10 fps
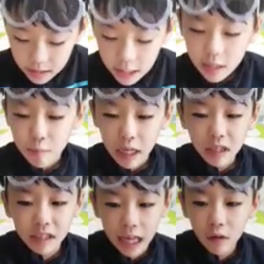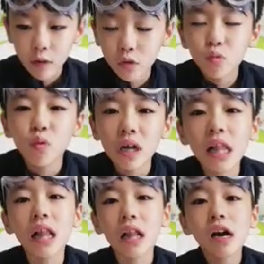This metal stake which
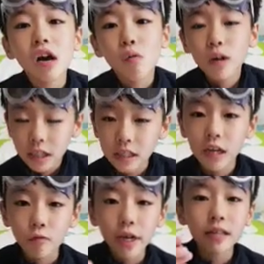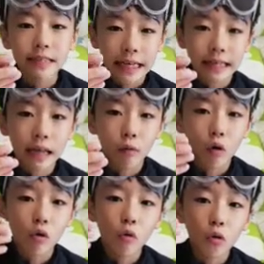is the real thing that
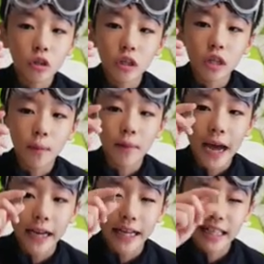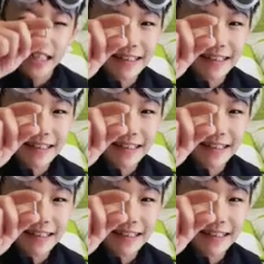will hold the planet.